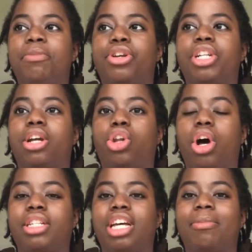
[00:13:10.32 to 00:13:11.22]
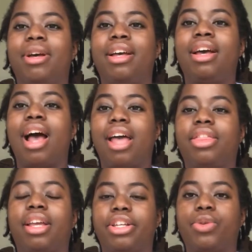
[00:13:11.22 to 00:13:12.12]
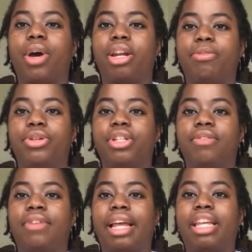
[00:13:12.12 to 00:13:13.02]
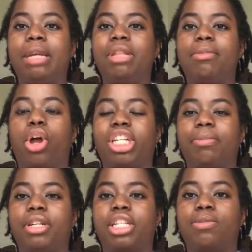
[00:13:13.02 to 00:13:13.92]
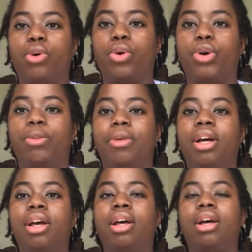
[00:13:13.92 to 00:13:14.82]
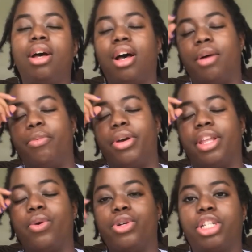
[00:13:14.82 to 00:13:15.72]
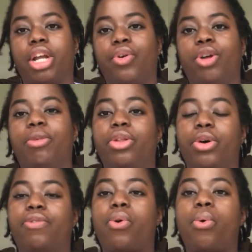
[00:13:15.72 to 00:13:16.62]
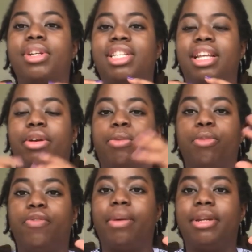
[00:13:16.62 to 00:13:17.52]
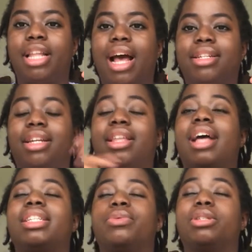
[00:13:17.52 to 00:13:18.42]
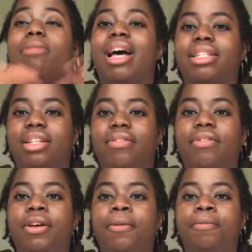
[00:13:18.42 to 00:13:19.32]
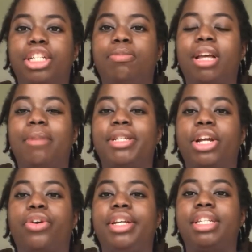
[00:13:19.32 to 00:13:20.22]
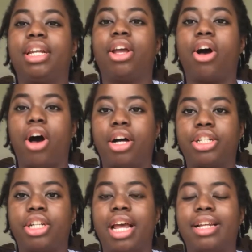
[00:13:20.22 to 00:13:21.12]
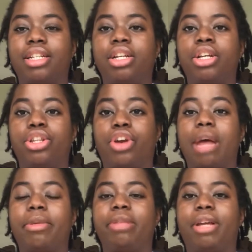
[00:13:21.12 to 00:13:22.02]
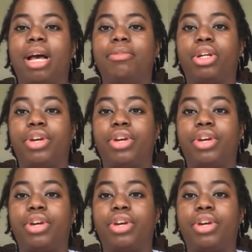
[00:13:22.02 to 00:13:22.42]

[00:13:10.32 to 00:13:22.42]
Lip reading: keeping a child locked up, I think, is quite abusive. Like keeping them locked up in a small room where they all share a room, although of course they move up in the attic was massive. It just becomes increasingly harsh, and the grandmother becomes